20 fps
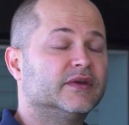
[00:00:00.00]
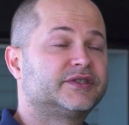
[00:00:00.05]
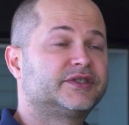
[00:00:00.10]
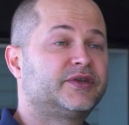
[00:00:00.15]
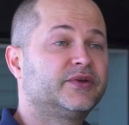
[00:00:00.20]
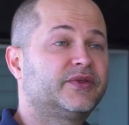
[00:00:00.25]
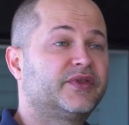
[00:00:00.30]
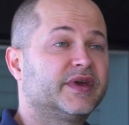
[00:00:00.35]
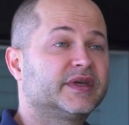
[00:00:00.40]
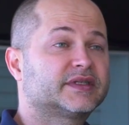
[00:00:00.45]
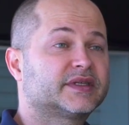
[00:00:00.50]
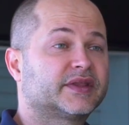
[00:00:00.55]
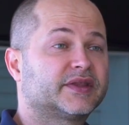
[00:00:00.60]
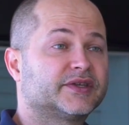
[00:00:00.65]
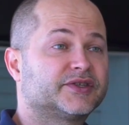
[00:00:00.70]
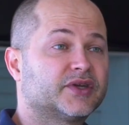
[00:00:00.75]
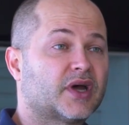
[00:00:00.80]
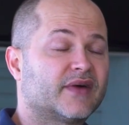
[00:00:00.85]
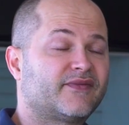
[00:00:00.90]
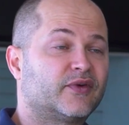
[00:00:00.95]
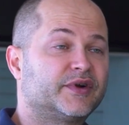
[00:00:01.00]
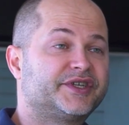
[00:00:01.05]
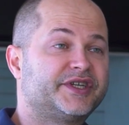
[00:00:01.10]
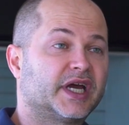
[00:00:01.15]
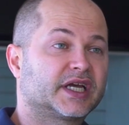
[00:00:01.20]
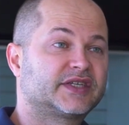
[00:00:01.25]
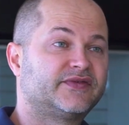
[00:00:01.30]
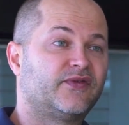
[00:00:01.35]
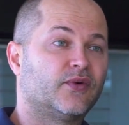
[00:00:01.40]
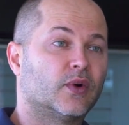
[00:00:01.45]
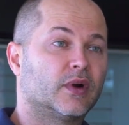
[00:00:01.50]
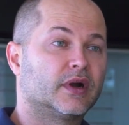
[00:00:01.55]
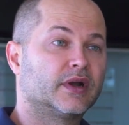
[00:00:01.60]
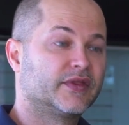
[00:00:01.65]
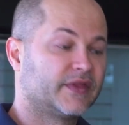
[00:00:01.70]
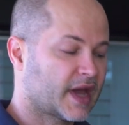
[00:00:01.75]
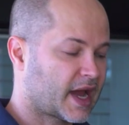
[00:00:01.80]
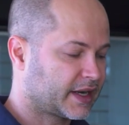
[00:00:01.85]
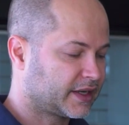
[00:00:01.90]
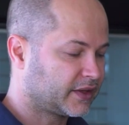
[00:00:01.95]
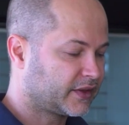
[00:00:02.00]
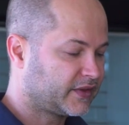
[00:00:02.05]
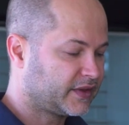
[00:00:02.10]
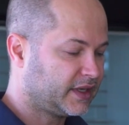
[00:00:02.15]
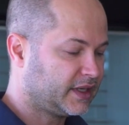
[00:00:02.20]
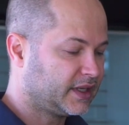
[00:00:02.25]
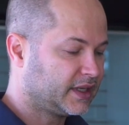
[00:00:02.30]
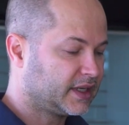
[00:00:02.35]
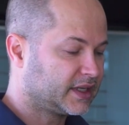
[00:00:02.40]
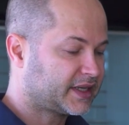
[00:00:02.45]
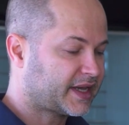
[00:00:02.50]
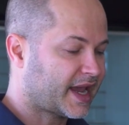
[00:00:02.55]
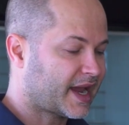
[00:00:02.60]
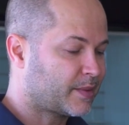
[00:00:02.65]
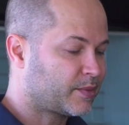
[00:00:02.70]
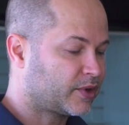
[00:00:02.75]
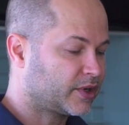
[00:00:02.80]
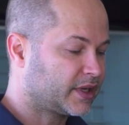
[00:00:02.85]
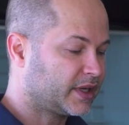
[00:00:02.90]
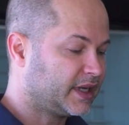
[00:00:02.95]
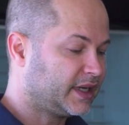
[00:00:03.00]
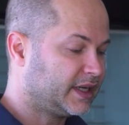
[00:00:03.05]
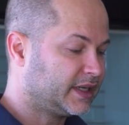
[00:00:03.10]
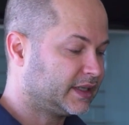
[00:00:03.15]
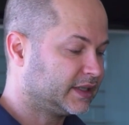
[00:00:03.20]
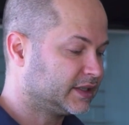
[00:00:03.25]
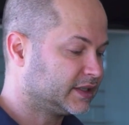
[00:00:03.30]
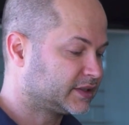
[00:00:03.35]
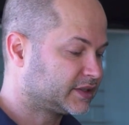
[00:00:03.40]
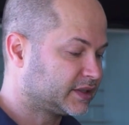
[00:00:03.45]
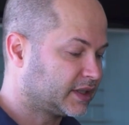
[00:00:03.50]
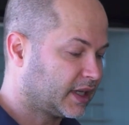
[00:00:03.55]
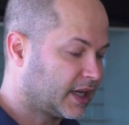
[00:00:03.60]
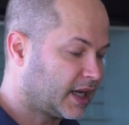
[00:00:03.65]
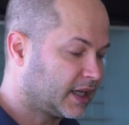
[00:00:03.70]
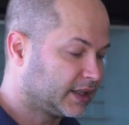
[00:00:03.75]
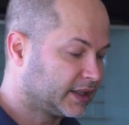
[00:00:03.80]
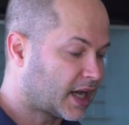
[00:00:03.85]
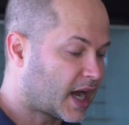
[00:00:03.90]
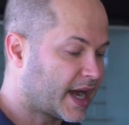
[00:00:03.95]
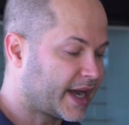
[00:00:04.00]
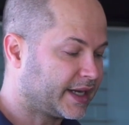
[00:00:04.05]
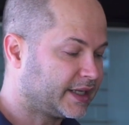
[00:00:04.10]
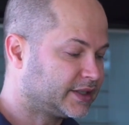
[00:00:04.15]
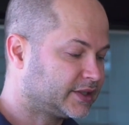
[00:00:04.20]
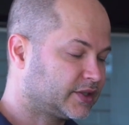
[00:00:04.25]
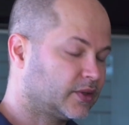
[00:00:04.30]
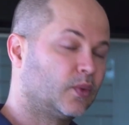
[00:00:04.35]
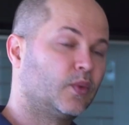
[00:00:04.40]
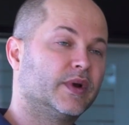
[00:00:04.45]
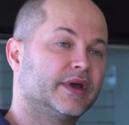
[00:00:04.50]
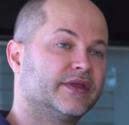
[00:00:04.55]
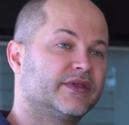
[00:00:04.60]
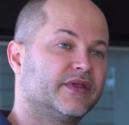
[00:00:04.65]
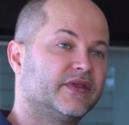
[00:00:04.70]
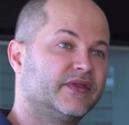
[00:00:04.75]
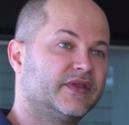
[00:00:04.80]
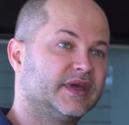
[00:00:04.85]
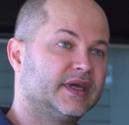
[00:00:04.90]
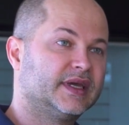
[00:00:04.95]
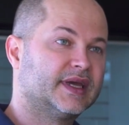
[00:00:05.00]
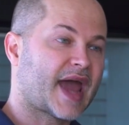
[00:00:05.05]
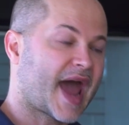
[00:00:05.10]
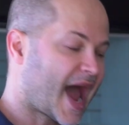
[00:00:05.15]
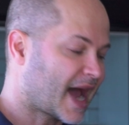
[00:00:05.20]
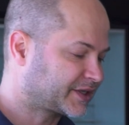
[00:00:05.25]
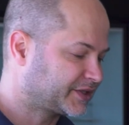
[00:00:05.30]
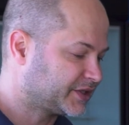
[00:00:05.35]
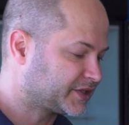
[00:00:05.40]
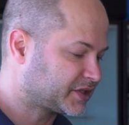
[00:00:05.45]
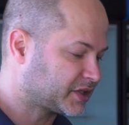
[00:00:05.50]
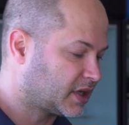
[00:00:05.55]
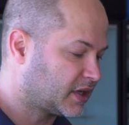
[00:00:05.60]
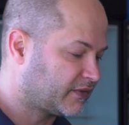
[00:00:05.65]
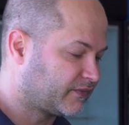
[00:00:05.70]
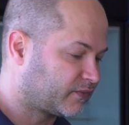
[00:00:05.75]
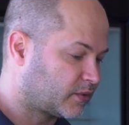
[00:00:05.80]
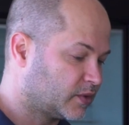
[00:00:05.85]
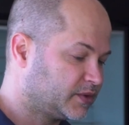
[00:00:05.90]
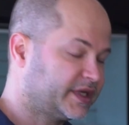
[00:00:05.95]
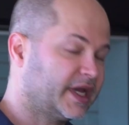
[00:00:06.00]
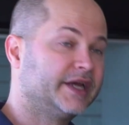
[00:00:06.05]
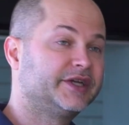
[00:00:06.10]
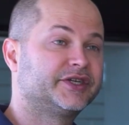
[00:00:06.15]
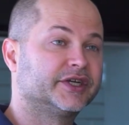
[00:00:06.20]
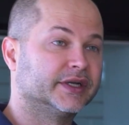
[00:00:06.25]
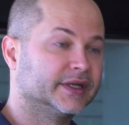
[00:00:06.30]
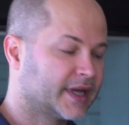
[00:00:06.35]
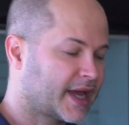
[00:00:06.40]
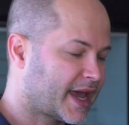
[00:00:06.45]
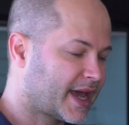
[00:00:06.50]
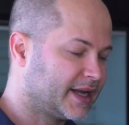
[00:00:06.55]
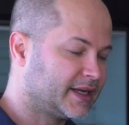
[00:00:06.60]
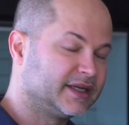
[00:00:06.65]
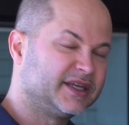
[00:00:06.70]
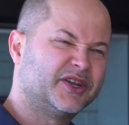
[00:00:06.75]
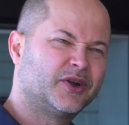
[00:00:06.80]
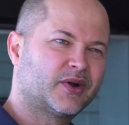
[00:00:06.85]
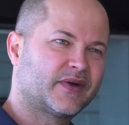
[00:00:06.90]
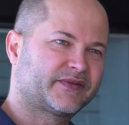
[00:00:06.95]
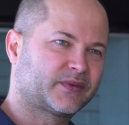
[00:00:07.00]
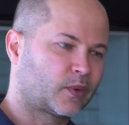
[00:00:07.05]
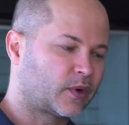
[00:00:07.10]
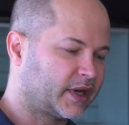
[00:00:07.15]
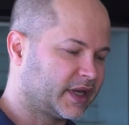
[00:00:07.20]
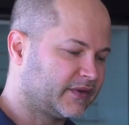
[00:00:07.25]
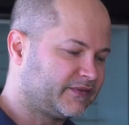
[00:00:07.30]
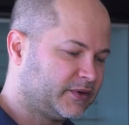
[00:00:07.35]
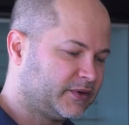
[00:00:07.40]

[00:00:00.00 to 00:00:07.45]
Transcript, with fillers: There's two things that the software checks for, that the camera is aligned with the axis of rotation, and you don't have to worry.